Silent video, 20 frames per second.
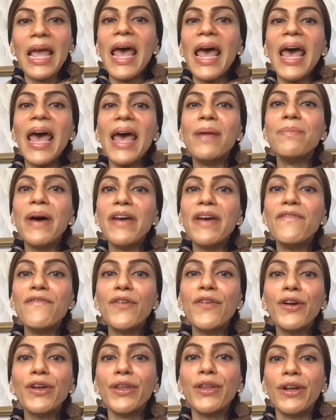And by
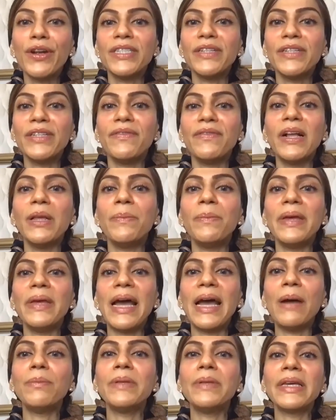further developing
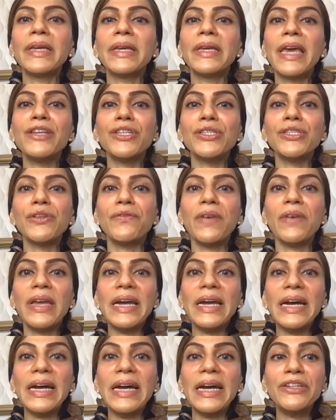applications of
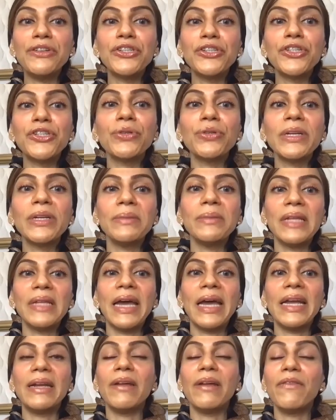AI to
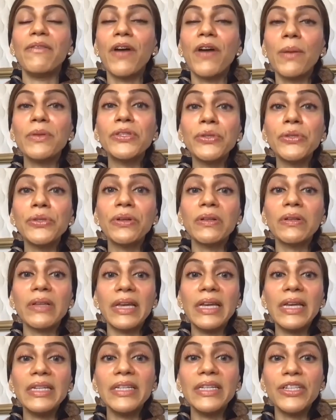streamline pharmaceutical
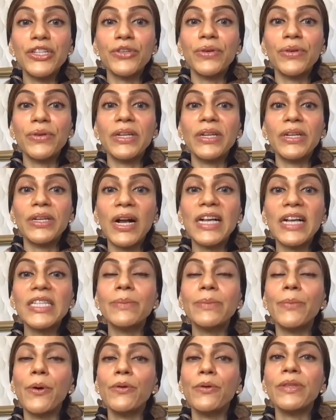industry and trials,
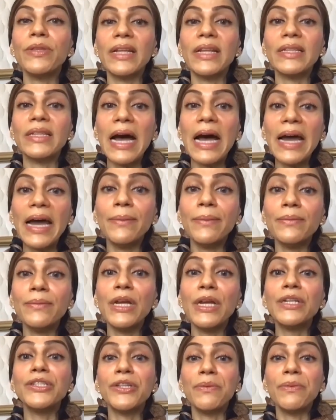both time
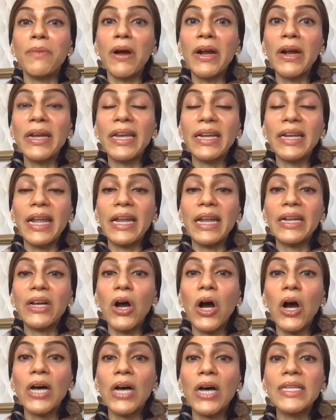to market and
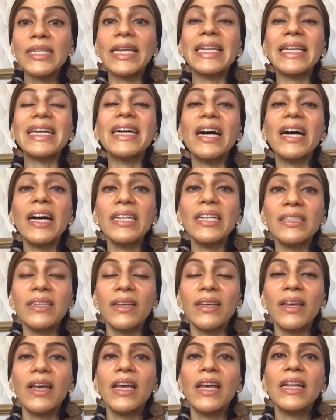cost can cut
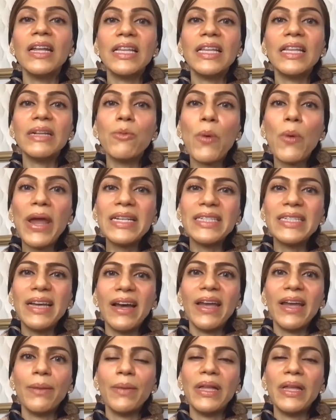the wait
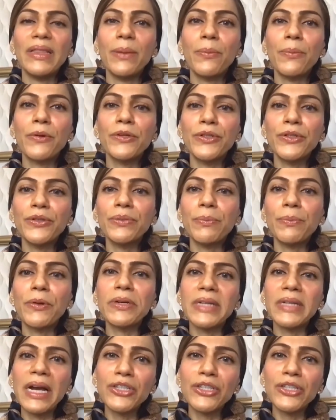time and the
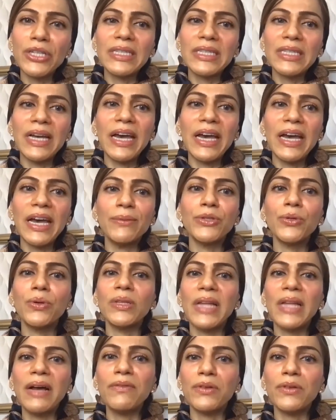production time to a
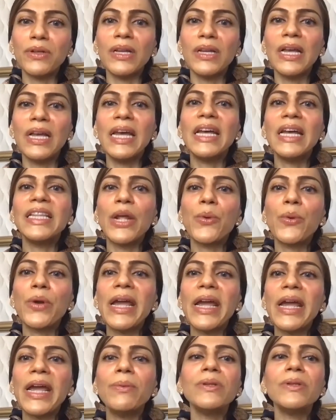level that we're
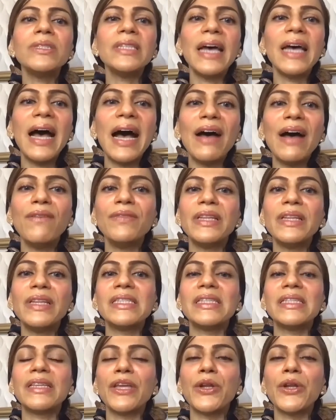able to have
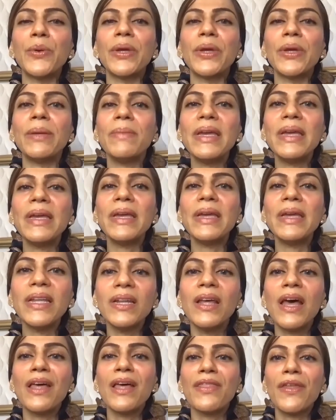this, immediate
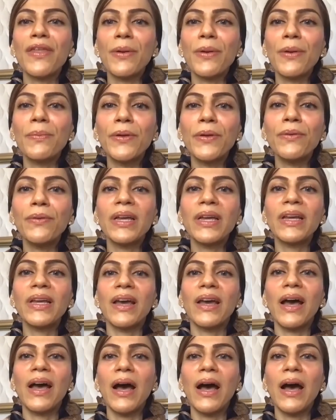therapeutic,